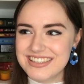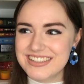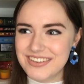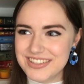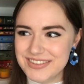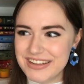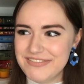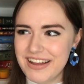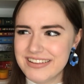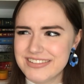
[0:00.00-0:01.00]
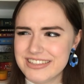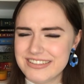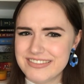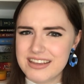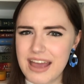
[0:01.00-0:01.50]
So it was really fun
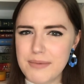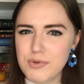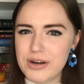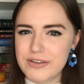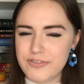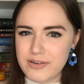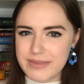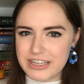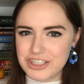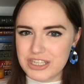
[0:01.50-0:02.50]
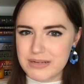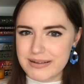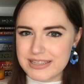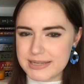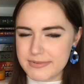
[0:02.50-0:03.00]
to get more information
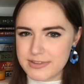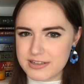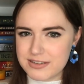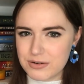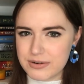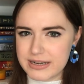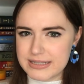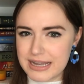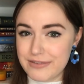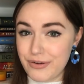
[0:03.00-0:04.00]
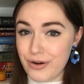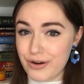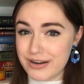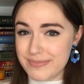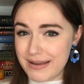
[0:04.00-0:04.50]
about some of the stories I've
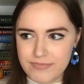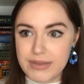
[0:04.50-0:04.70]
heard about,